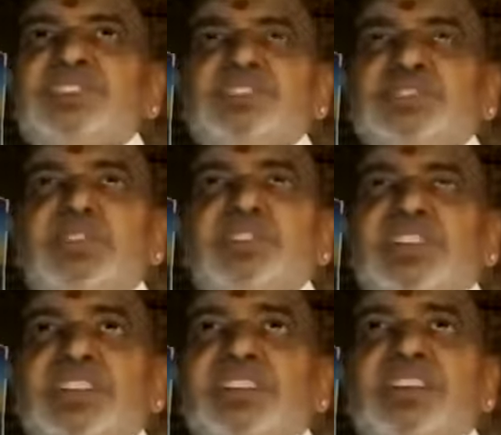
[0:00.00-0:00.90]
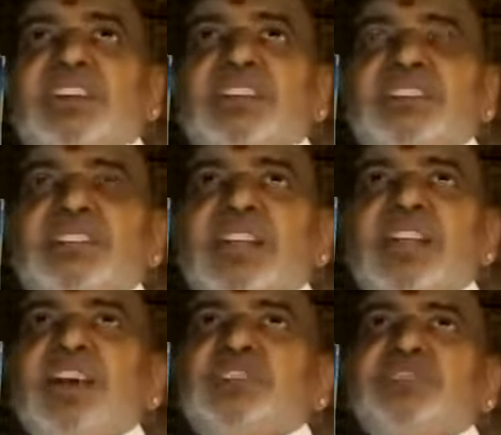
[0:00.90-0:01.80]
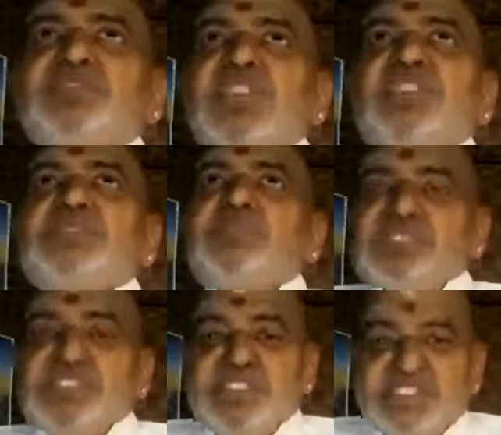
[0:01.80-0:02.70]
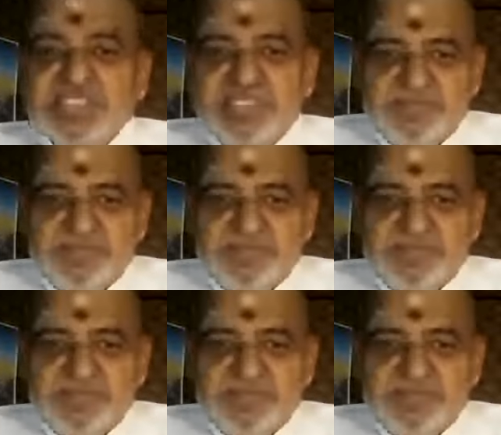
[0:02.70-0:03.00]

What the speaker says: SUKTA alankara. As if Devi is present here.